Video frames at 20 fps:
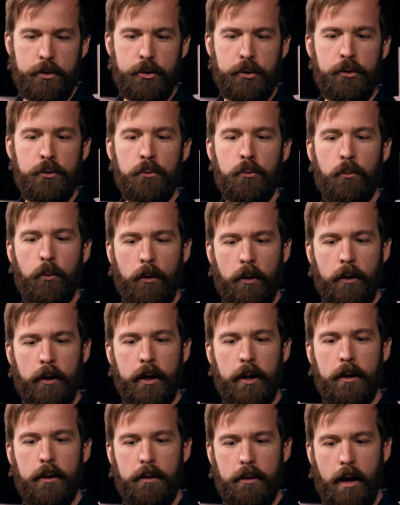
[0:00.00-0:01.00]
you
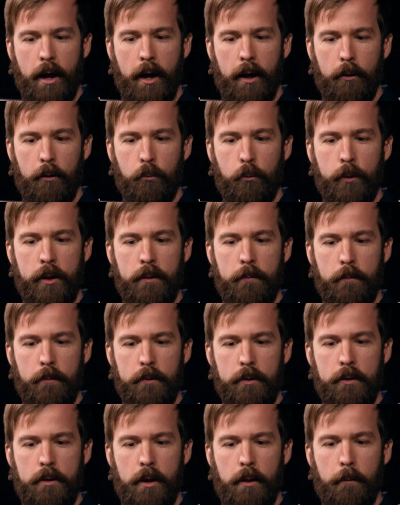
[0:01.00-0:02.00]
worry that
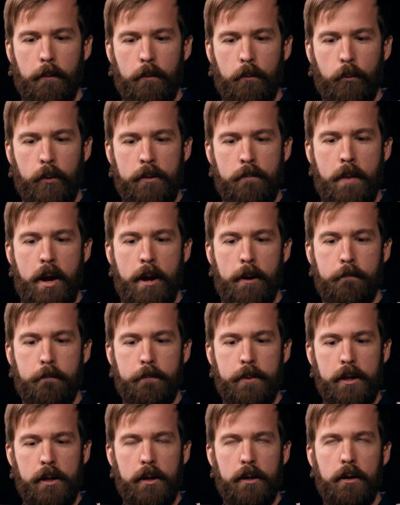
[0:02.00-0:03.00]
we may
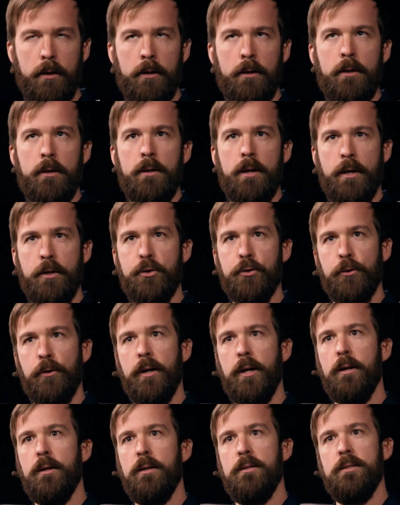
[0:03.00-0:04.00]
be
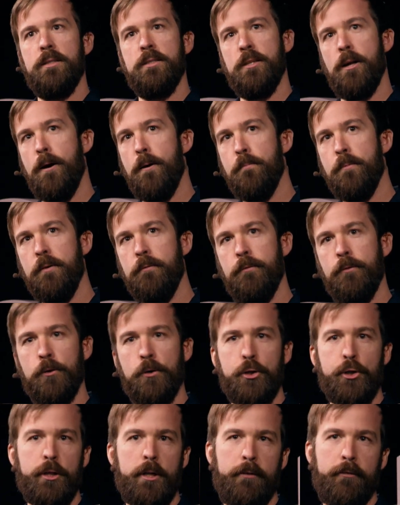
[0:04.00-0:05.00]
entering some
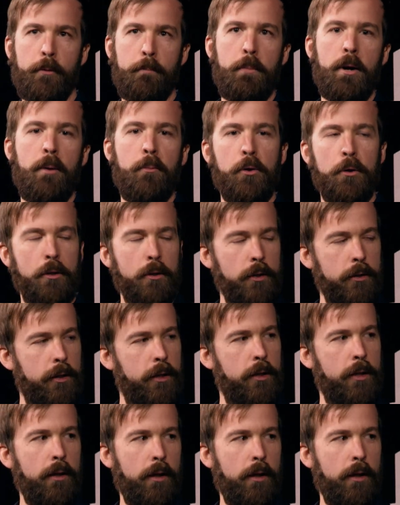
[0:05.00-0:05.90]
version of a bubble in